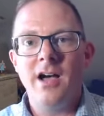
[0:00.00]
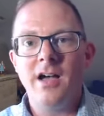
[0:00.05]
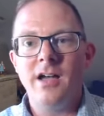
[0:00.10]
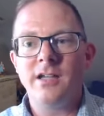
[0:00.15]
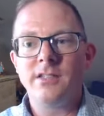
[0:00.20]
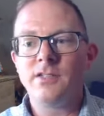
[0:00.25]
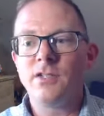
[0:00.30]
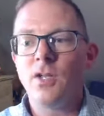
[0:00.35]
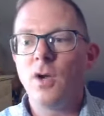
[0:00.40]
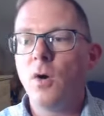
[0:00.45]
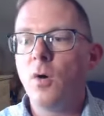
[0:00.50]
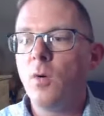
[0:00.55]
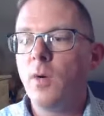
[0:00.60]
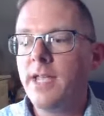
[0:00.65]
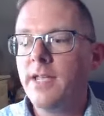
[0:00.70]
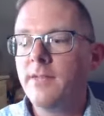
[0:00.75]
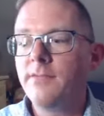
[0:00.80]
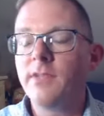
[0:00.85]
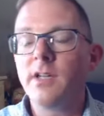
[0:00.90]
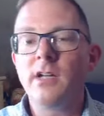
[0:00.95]
So
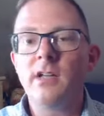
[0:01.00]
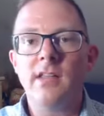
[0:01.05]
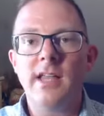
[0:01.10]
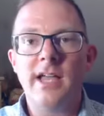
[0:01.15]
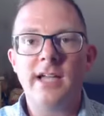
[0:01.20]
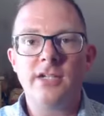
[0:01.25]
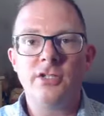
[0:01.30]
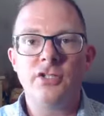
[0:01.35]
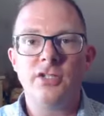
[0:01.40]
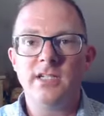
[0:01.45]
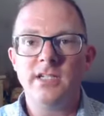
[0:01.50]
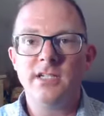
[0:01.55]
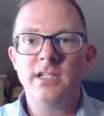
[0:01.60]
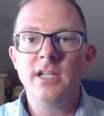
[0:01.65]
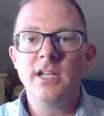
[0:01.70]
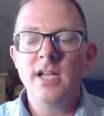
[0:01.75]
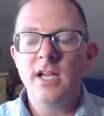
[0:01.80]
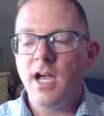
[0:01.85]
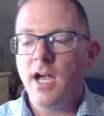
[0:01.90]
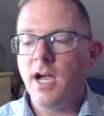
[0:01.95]
in the collection
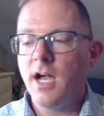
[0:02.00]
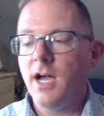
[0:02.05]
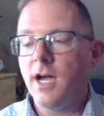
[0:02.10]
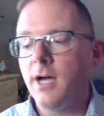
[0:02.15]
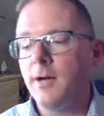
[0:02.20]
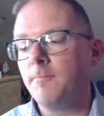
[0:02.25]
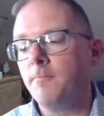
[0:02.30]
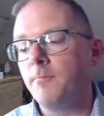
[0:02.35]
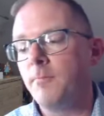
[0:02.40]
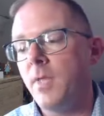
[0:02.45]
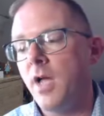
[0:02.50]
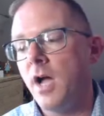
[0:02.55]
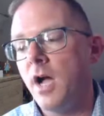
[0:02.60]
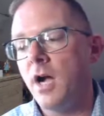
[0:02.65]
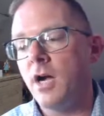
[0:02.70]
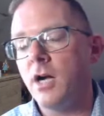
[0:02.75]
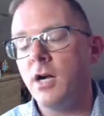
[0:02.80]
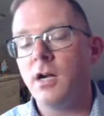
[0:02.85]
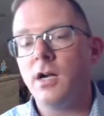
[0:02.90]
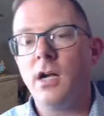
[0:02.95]

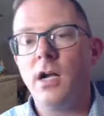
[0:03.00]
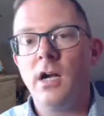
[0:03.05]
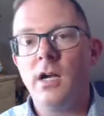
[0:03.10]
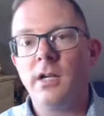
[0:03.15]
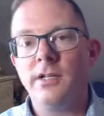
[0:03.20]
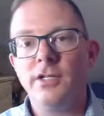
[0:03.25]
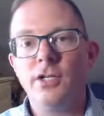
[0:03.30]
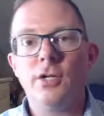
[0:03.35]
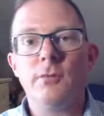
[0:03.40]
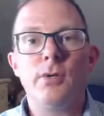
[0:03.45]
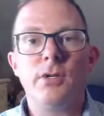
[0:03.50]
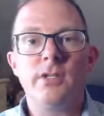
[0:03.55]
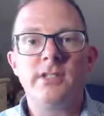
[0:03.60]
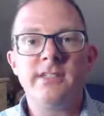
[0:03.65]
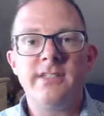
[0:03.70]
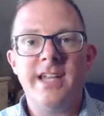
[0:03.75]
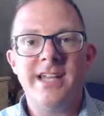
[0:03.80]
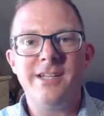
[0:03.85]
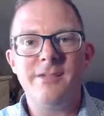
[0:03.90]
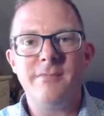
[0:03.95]
are
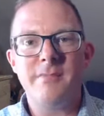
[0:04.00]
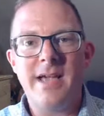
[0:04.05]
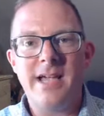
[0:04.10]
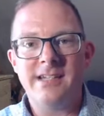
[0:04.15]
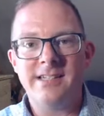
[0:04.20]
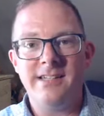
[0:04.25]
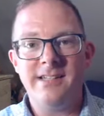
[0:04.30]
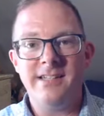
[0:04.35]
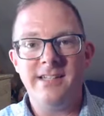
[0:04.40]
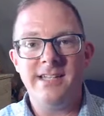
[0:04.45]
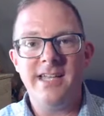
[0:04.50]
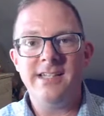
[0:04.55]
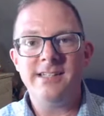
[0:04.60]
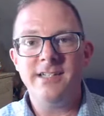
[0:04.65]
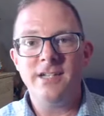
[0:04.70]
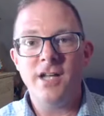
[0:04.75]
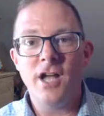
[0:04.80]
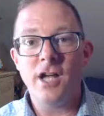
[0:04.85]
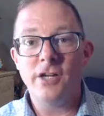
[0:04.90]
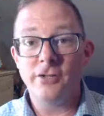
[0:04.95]
yearbooks dating back to the
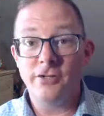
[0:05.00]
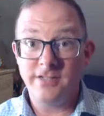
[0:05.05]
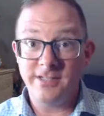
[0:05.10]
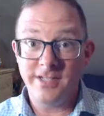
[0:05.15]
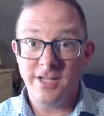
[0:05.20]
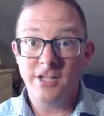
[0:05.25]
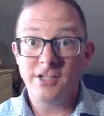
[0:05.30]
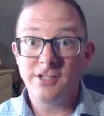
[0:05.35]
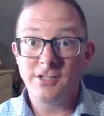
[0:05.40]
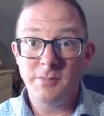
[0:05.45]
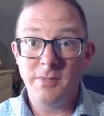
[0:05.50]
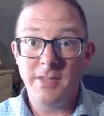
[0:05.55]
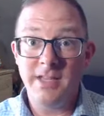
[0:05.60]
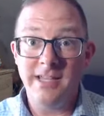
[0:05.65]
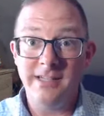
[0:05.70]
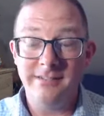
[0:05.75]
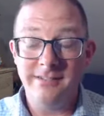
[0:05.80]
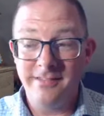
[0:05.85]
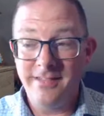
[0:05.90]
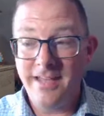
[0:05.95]
1800s, and I'll
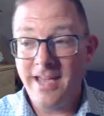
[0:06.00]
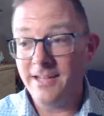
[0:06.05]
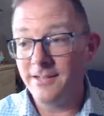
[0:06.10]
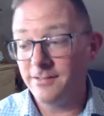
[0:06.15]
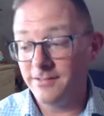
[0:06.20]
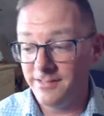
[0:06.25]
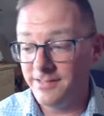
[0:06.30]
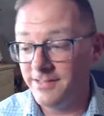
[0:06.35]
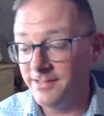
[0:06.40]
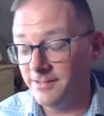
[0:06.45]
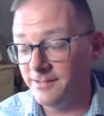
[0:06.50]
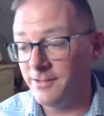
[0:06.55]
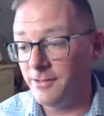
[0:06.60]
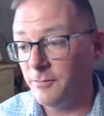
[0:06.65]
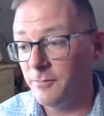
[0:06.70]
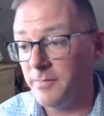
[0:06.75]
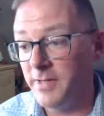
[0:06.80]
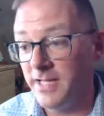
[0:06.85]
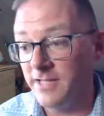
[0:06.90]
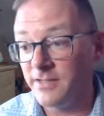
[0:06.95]
explain that in a
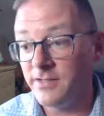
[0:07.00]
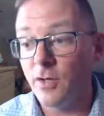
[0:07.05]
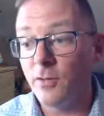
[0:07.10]
little bit.